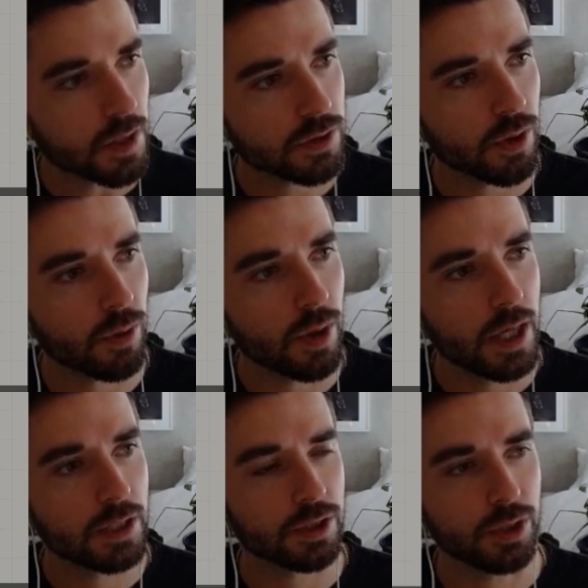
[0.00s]
So
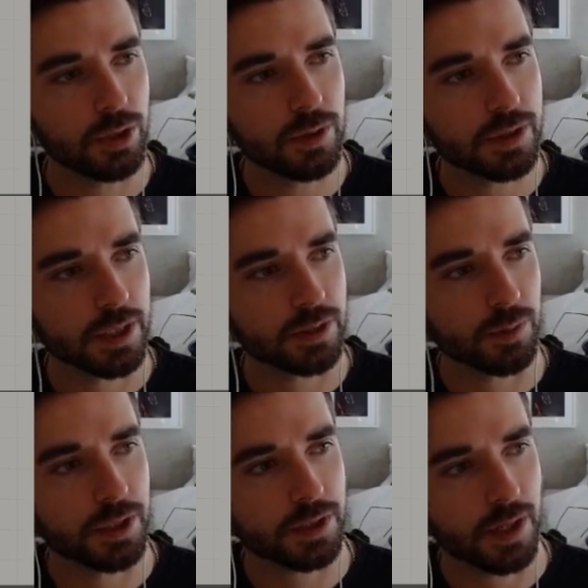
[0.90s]
to use this,
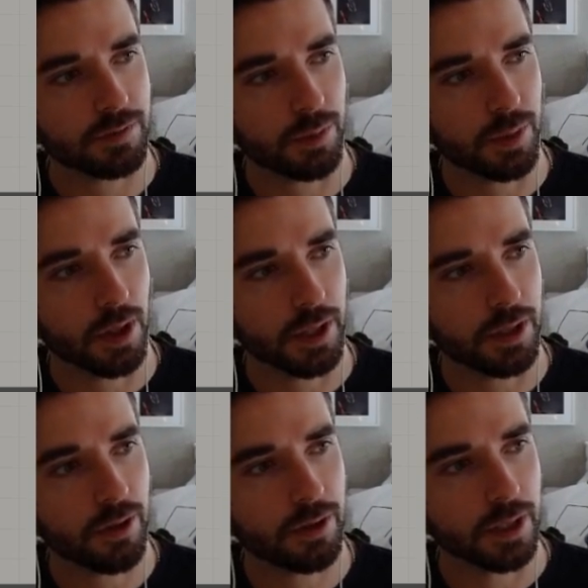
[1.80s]
we just have to plug in
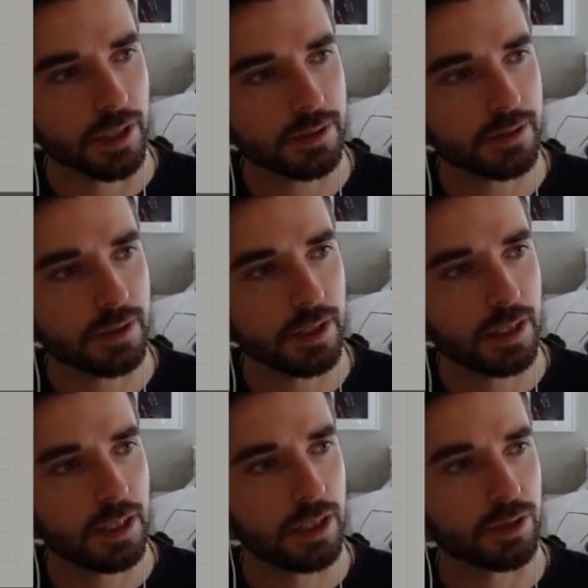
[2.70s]
our list.
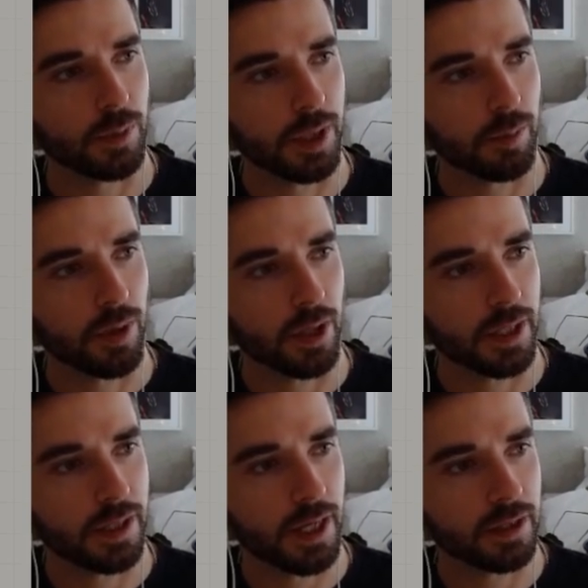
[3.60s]
So we can plug
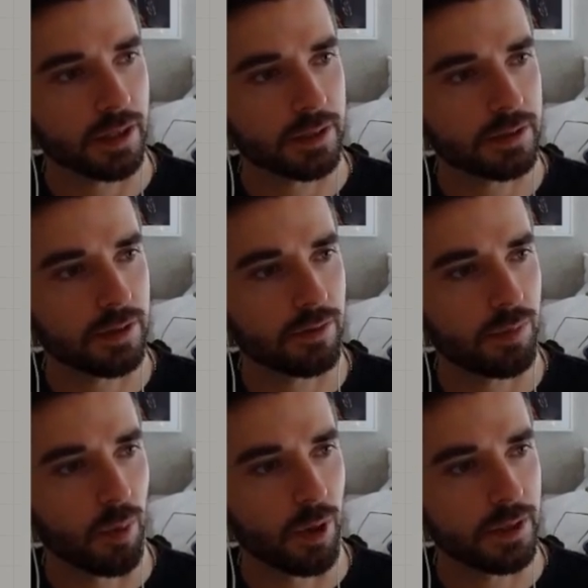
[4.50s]
in that list of
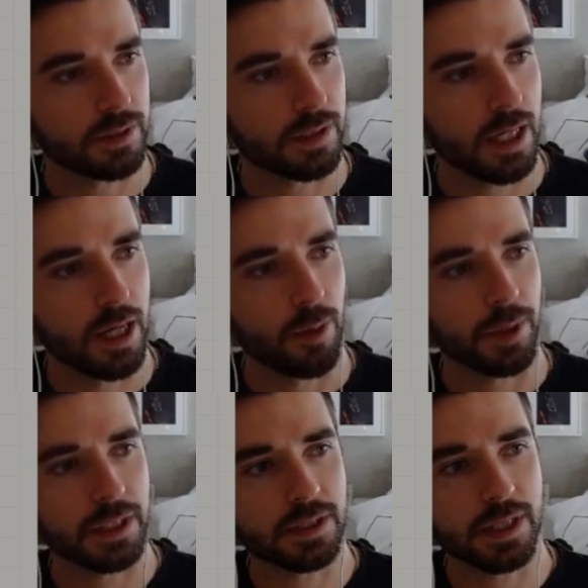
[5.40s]
points. We
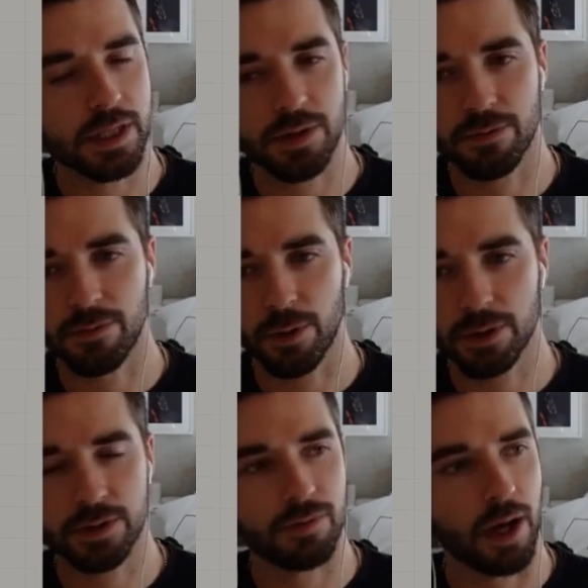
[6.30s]
can see that the
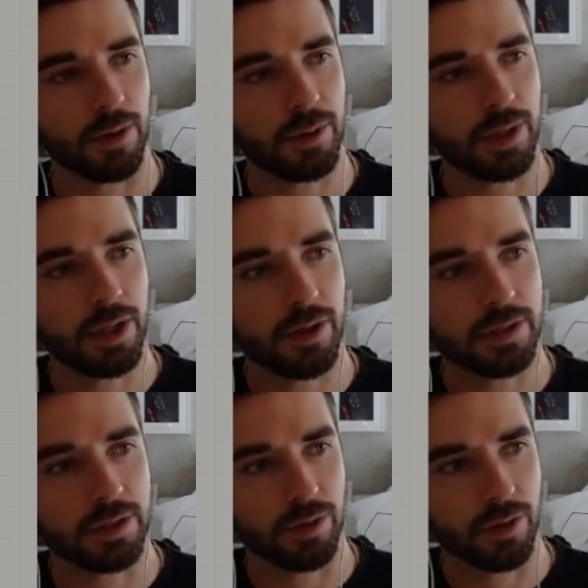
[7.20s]
first value here is
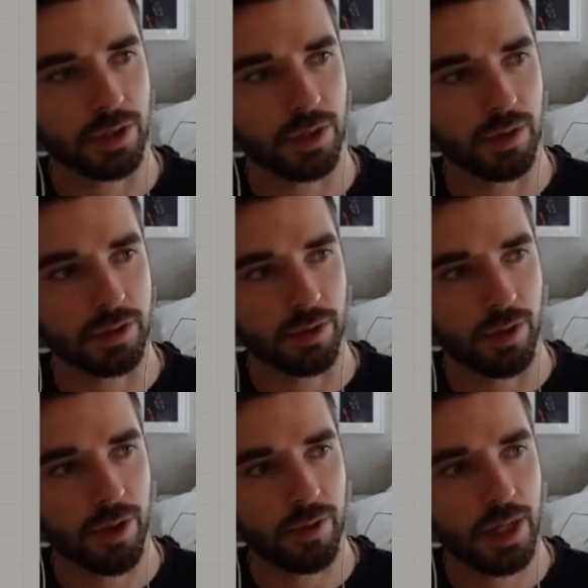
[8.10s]
0, 0,
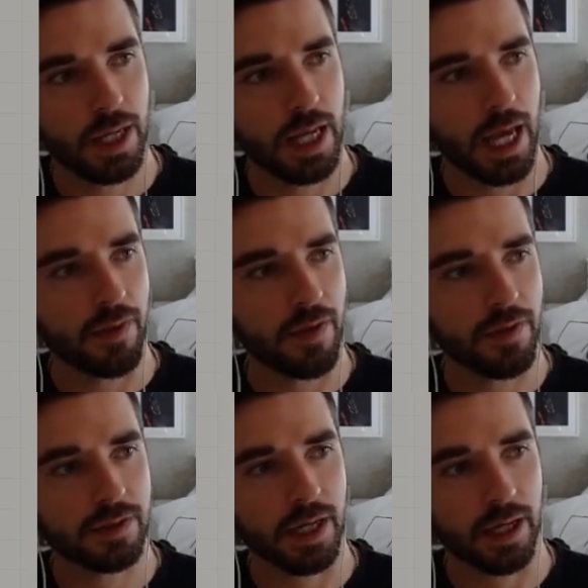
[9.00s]
0, and then
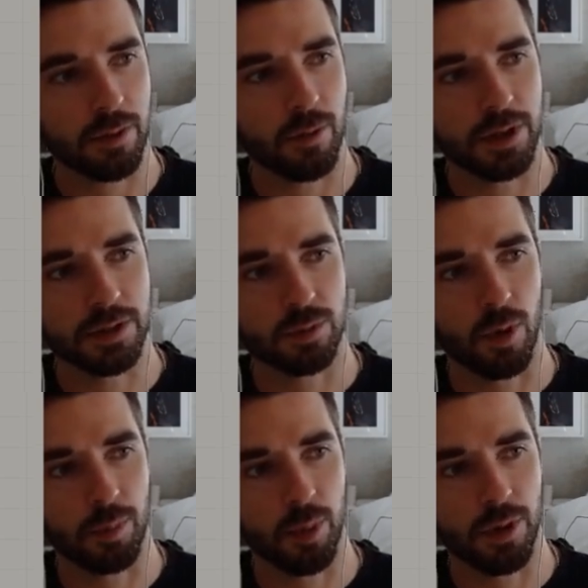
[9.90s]
the second one is
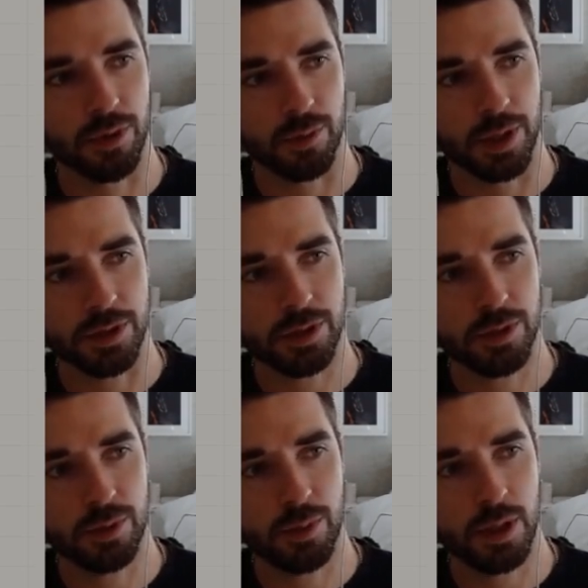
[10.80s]

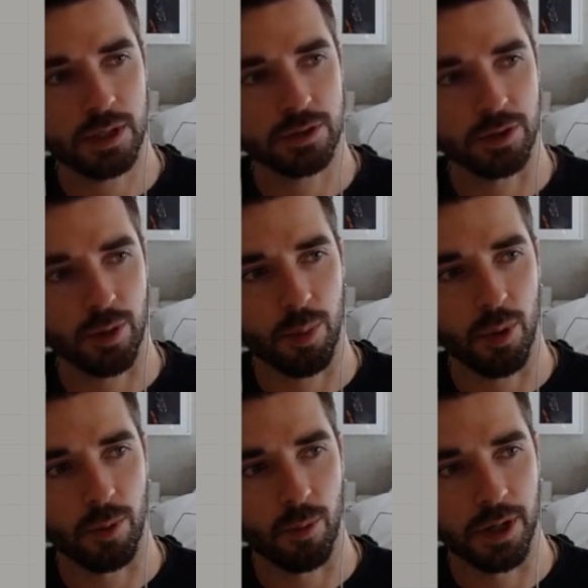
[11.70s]
1.32,
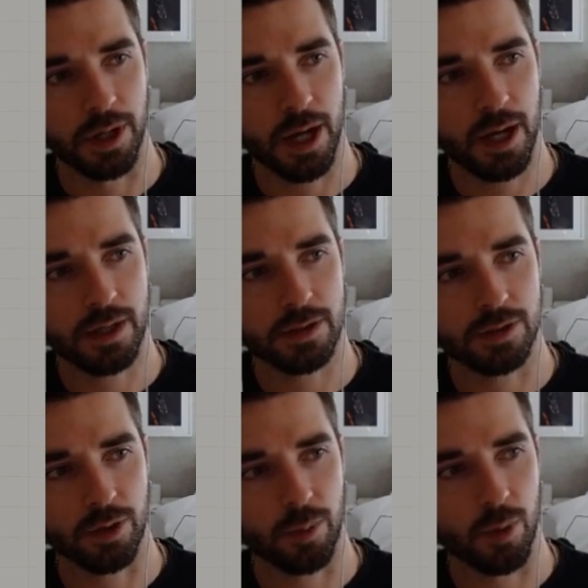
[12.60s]
0.19,
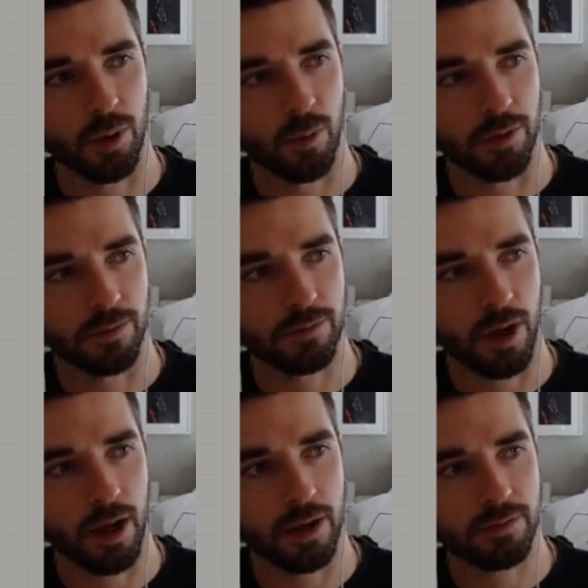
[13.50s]

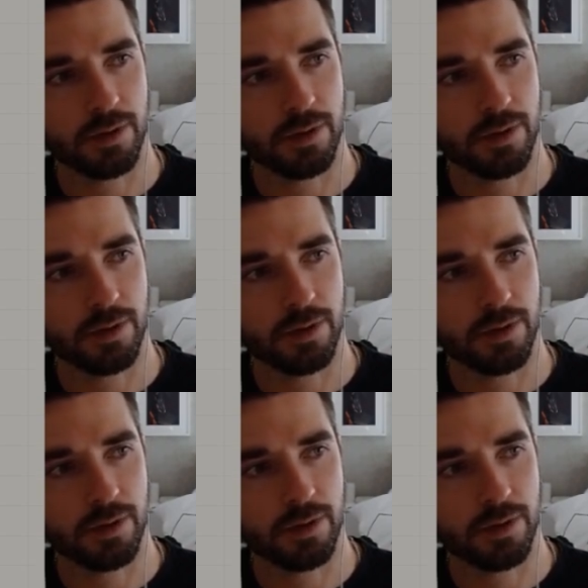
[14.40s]
0.15.